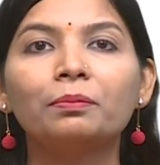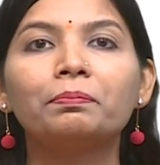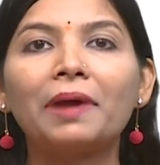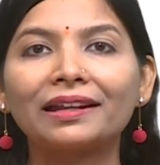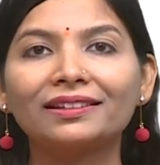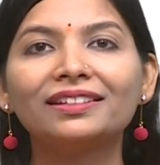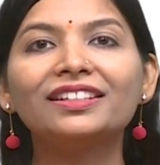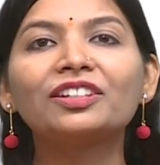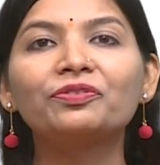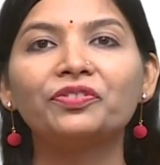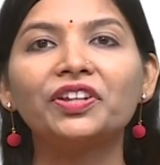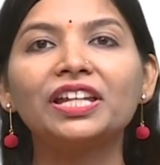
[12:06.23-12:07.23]
magnetic
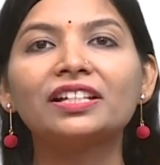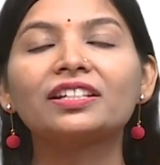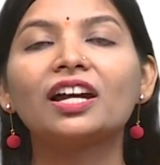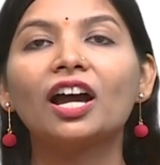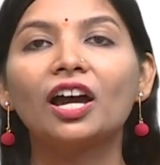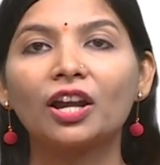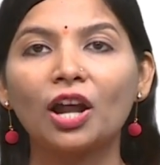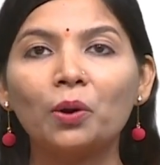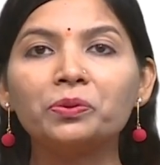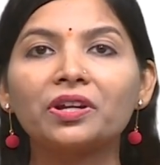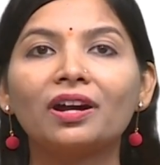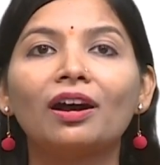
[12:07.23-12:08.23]
field
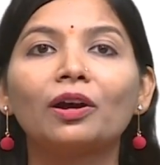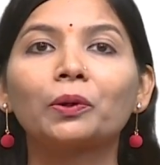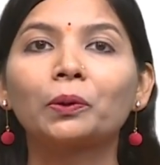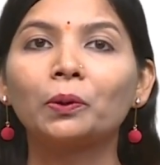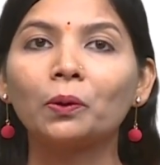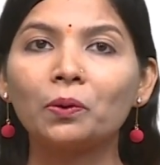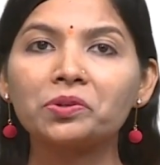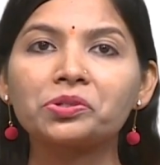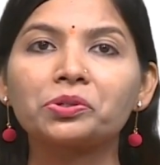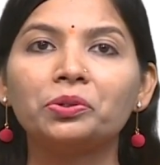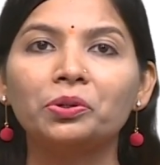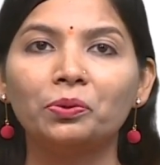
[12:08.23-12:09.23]
around a
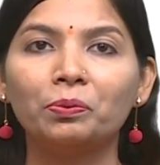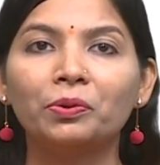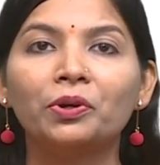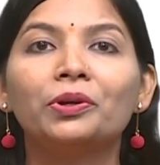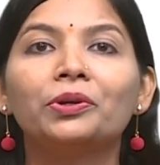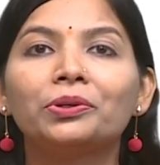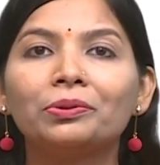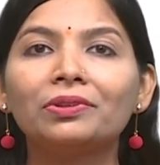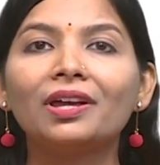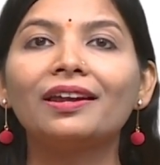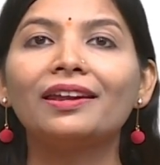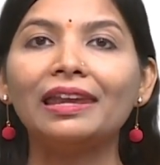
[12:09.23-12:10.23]
closed loop to
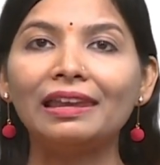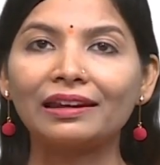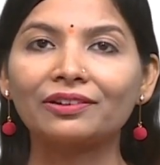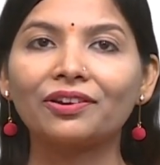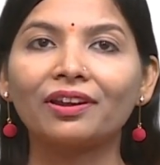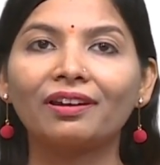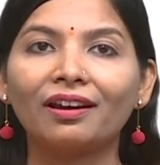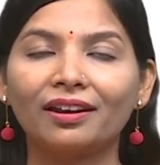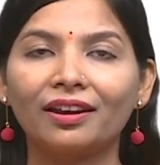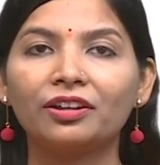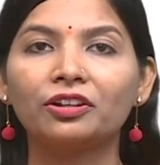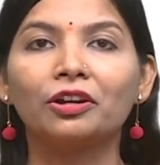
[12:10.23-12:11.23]
the electric
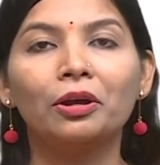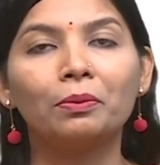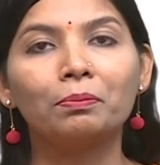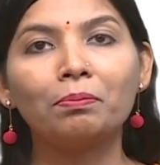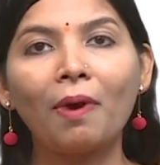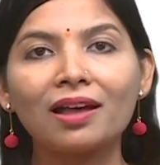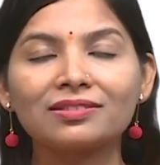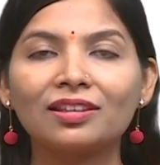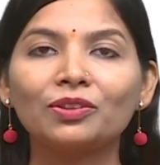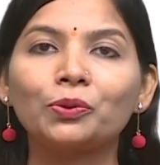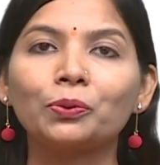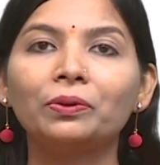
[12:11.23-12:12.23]
current
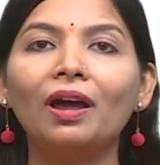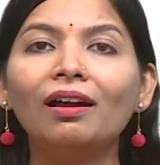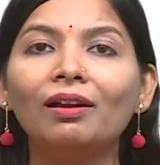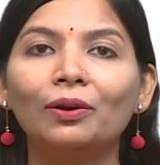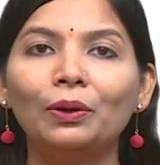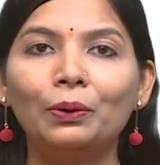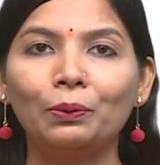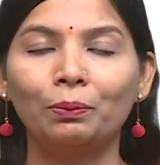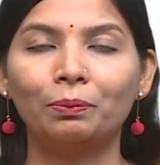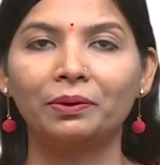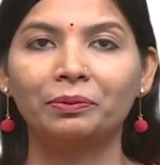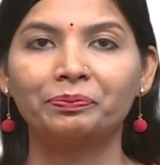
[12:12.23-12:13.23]
passing through the loop.
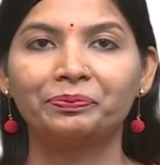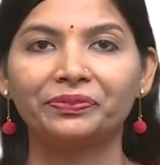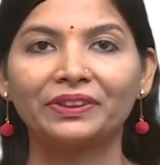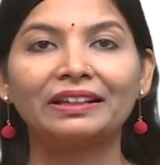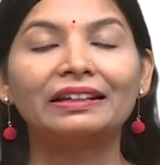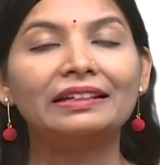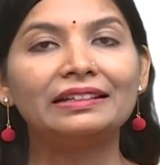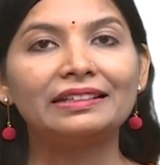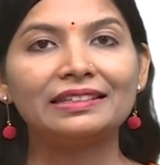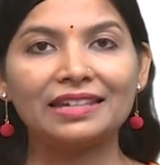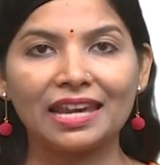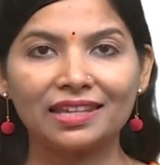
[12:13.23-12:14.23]

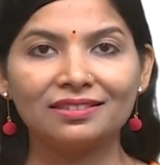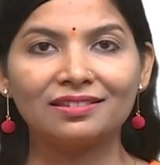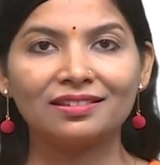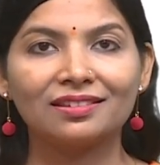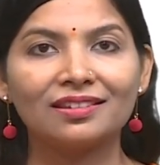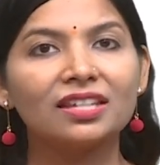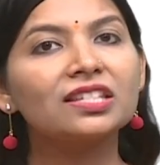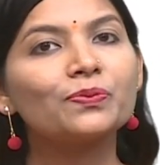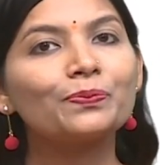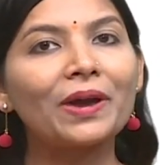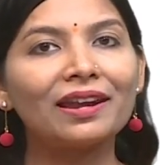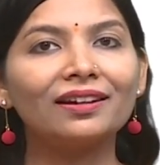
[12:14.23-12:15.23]
10th is
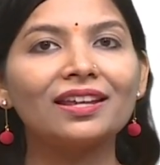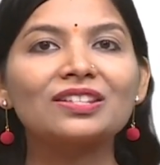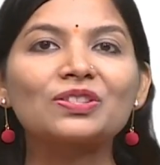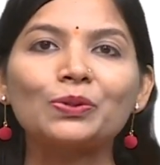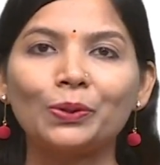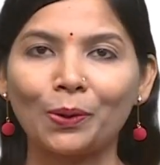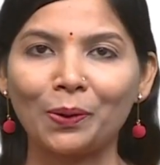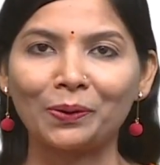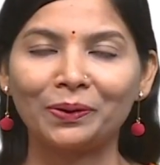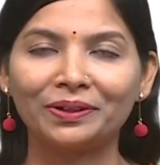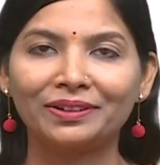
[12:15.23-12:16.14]
Faraday's law.